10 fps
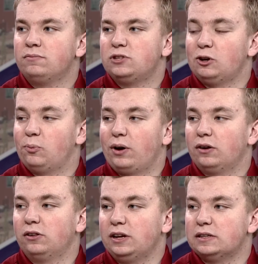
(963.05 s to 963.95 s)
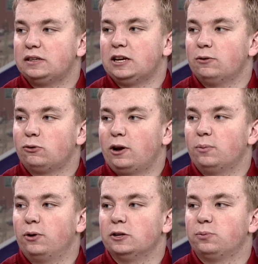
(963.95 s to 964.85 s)
Jimmy Butler leads the team with 20
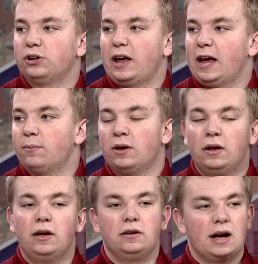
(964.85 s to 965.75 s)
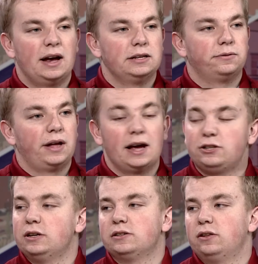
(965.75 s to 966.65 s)
points per game. Not as
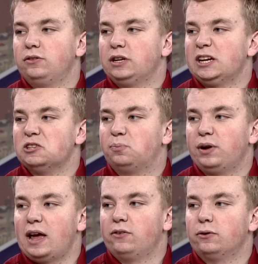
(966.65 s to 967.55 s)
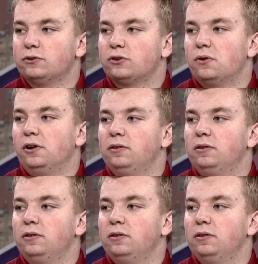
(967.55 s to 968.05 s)
flashy as other teams, but everyone's scoring.